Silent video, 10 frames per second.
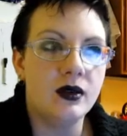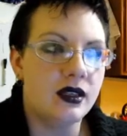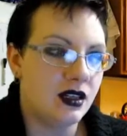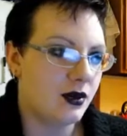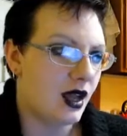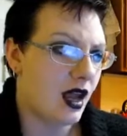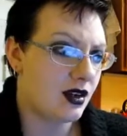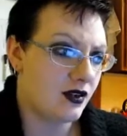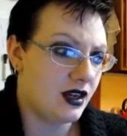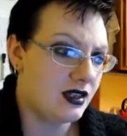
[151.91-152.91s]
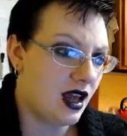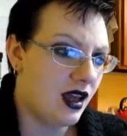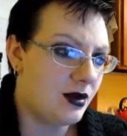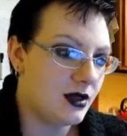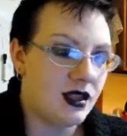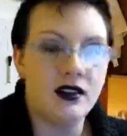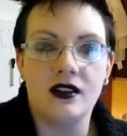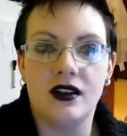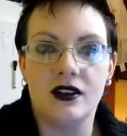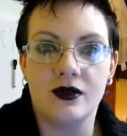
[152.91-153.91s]
and you know, we had a great time, and then it
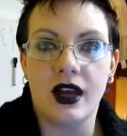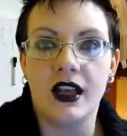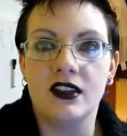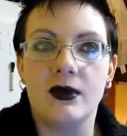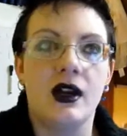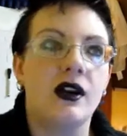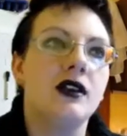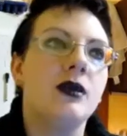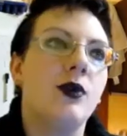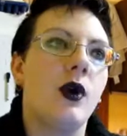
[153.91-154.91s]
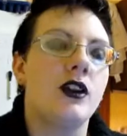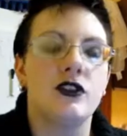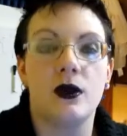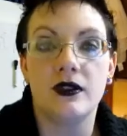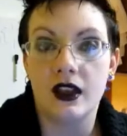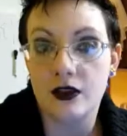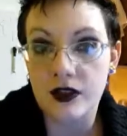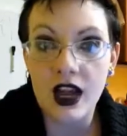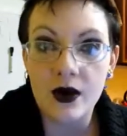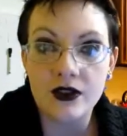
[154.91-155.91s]
started to rain, so we hung out on our porch, so it was like 4
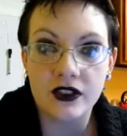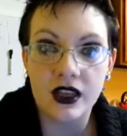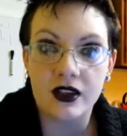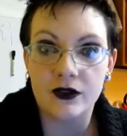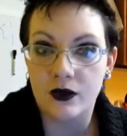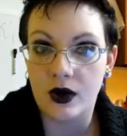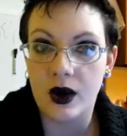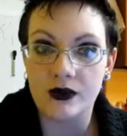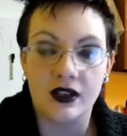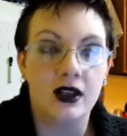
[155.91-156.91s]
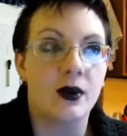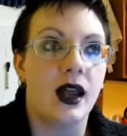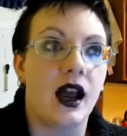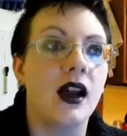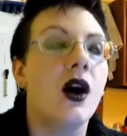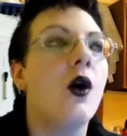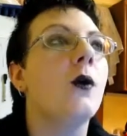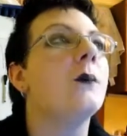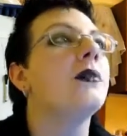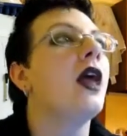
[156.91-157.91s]
hours later when I got
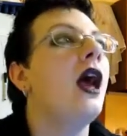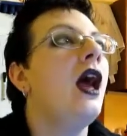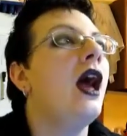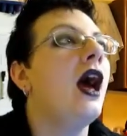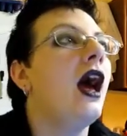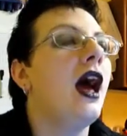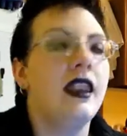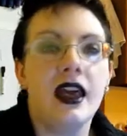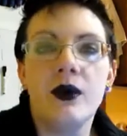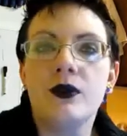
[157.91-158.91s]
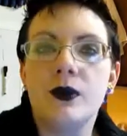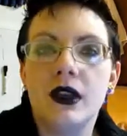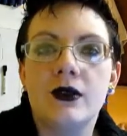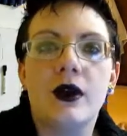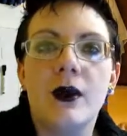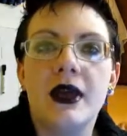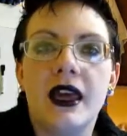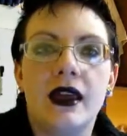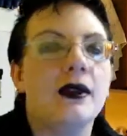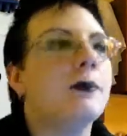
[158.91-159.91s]
home. And that was when the rum hit.